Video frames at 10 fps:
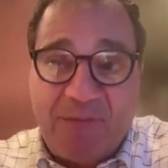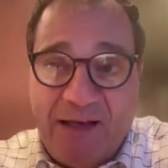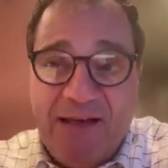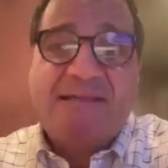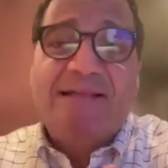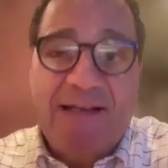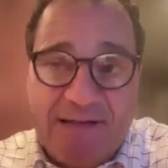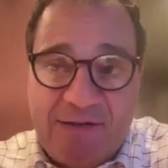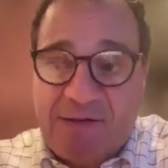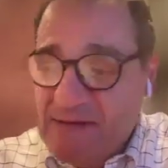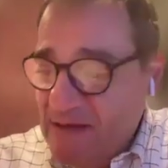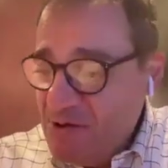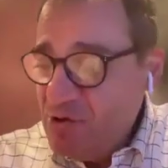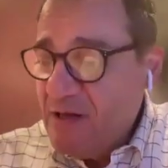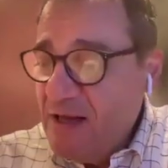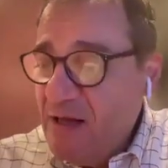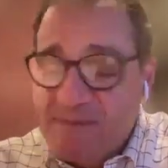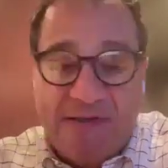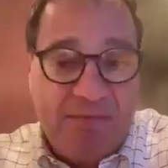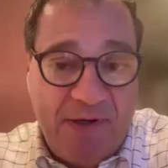it's nice to see that you can
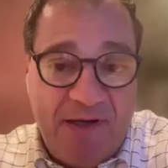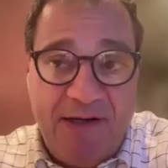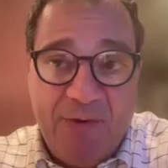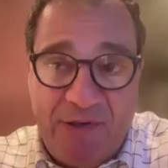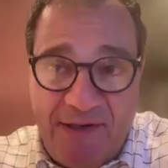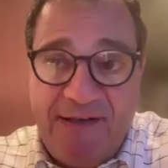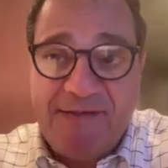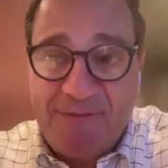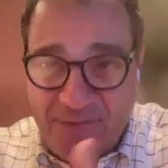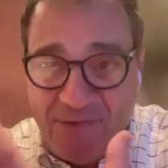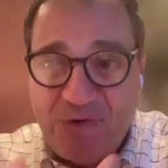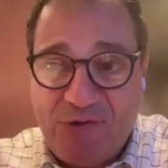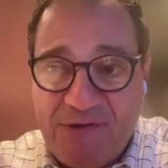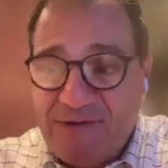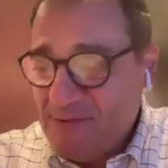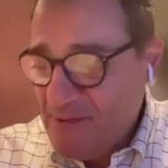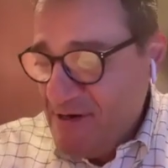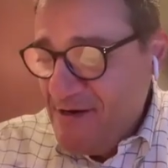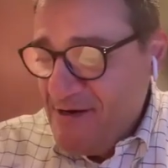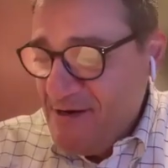help somebody nowadays versus
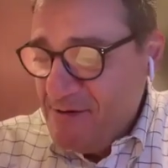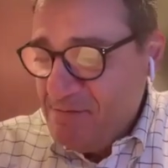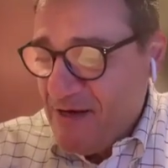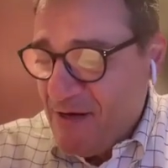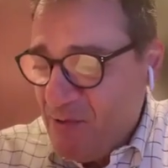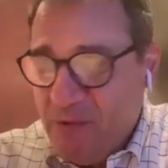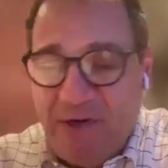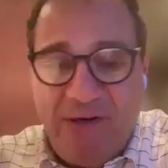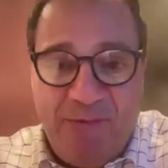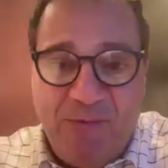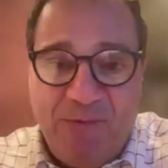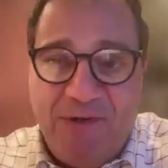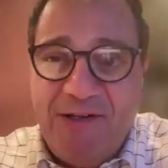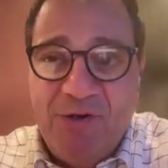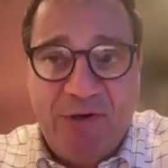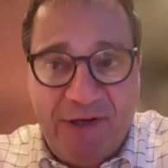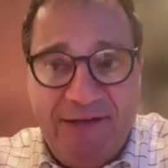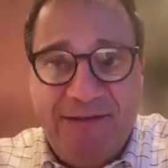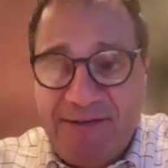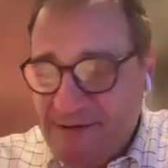back when we did in the
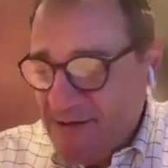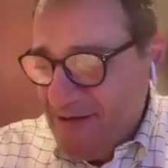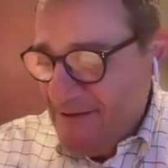90s.